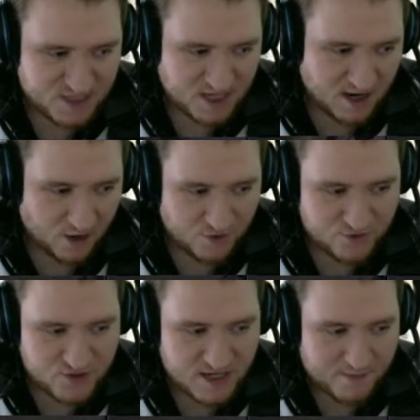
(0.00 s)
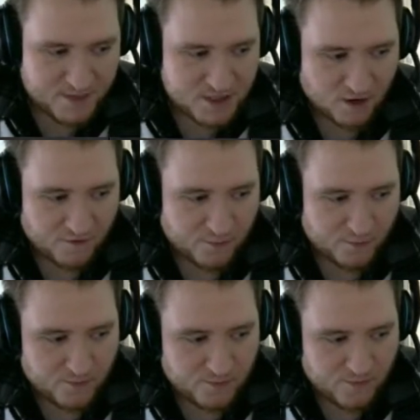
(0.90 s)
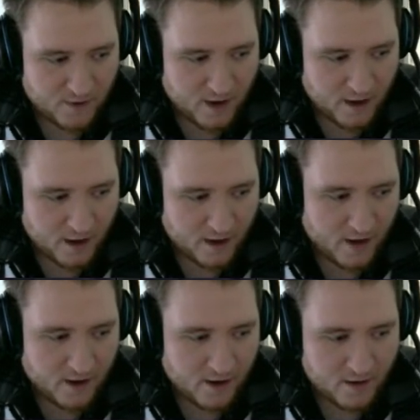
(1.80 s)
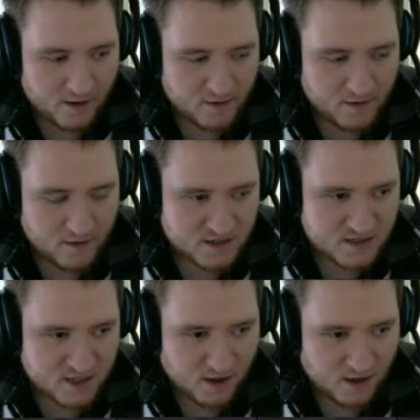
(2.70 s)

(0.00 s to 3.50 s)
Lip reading: 100 damage off. So